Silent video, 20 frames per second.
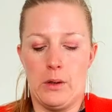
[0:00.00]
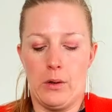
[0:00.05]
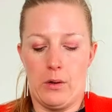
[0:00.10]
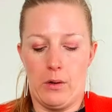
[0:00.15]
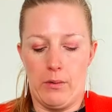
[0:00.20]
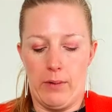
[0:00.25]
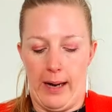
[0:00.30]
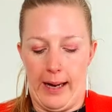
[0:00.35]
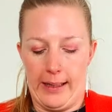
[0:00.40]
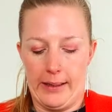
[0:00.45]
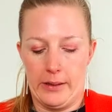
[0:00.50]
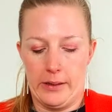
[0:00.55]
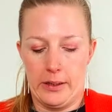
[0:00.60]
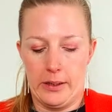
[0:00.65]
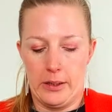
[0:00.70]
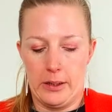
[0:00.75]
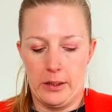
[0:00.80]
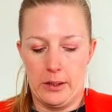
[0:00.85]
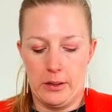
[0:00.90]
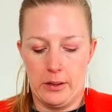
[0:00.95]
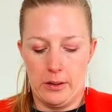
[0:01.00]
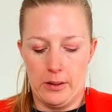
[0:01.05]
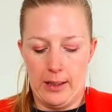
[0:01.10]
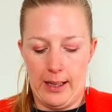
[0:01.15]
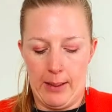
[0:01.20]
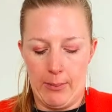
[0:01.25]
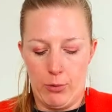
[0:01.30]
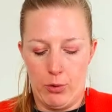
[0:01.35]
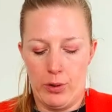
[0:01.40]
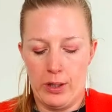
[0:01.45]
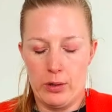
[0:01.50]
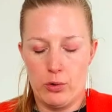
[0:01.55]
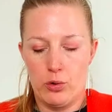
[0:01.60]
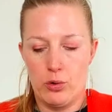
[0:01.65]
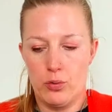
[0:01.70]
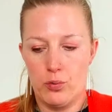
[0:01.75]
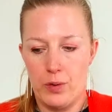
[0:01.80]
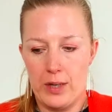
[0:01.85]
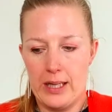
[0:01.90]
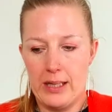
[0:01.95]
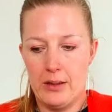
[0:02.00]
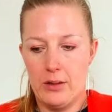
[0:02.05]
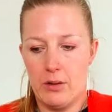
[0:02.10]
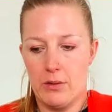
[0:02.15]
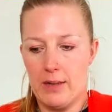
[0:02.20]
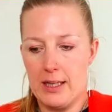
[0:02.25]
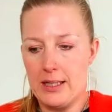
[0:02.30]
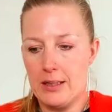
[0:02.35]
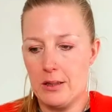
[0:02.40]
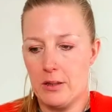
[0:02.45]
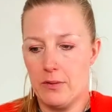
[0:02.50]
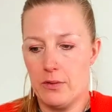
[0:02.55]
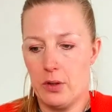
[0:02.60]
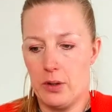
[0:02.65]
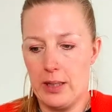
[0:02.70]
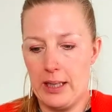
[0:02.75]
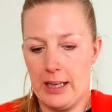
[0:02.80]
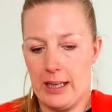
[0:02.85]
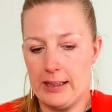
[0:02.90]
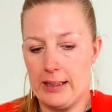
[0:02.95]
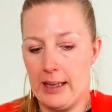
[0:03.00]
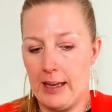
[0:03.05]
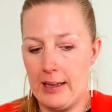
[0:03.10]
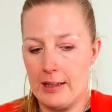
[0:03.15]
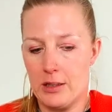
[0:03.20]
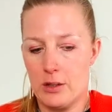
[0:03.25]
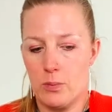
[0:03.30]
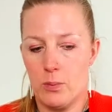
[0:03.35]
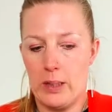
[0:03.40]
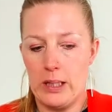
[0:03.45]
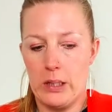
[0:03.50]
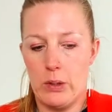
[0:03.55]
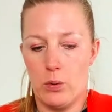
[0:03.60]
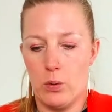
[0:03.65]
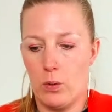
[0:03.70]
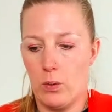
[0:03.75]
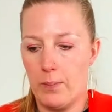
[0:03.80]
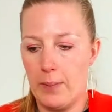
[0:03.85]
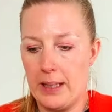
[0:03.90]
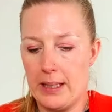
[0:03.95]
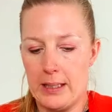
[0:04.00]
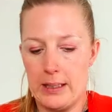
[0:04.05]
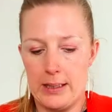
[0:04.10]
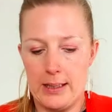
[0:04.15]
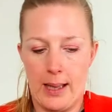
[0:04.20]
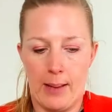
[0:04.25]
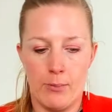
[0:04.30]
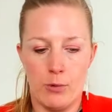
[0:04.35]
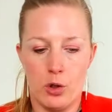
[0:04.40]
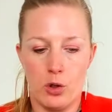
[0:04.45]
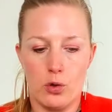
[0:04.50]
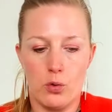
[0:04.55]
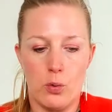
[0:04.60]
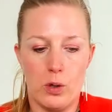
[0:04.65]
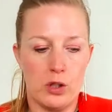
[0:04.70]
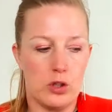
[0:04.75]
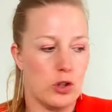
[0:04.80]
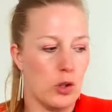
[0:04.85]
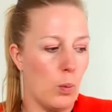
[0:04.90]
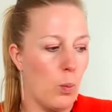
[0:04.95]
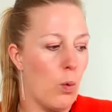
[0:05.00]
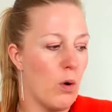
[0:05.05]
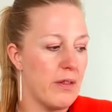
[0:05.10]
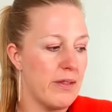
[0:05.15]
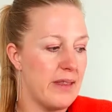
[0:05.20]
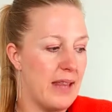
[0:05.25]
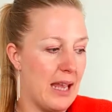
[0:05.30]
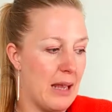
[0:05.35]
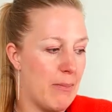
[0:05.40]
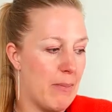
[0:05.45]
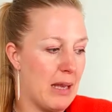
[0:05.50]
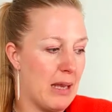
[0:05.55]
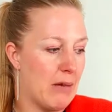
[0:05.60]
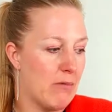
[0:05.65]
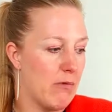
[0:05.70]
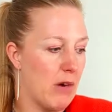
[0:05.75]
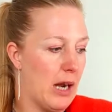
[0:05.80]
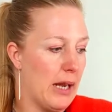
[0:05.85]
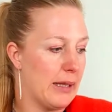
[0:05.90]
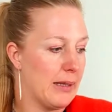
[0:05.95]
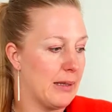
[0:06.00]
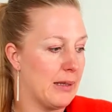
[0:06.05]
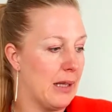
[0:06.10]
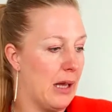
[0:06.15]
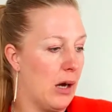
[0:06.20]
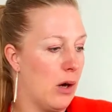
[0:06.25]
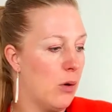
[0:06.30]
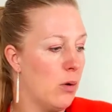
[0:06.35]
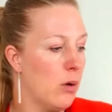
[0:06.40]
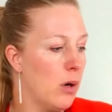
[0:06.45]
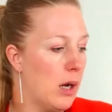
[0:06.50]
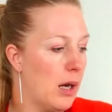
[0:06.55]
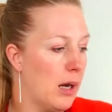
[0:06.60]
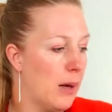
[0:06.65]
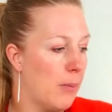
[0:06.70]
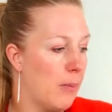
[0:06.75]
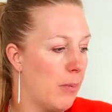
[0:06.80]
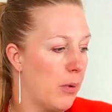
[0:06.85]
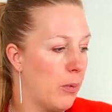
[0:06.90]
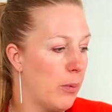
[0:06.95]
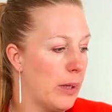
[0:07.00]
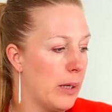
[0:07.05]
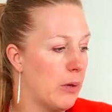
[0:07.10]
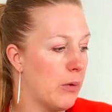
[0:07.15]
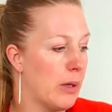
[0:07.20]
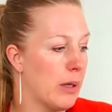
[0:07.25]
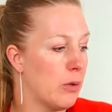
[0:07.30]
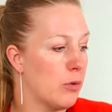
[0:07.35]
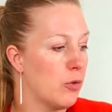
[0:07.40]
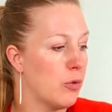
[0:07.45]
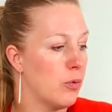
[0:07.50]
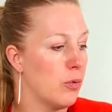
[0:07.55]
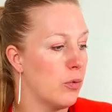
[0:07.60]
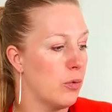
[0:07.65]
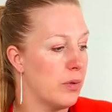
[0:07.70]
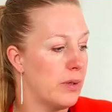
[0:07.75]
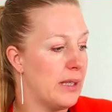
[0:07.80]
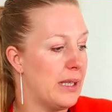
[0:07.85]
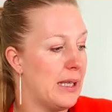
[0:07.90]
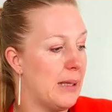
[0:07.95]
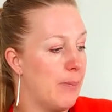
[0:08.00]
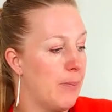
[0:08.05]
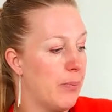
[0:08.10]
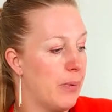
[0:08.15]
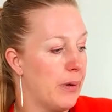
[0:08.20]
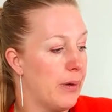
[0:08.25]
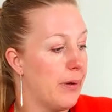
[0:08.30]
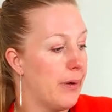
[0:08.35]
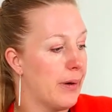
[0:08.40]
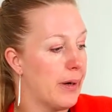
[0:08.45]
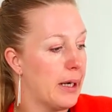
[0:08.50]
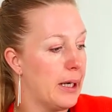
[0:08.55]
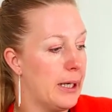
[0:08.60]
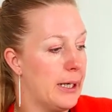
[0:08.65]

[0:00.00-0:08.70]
All right, I'm going to read the rest of the card as we go, because I'm not quite sure what they mean right now, but we're going to go deeper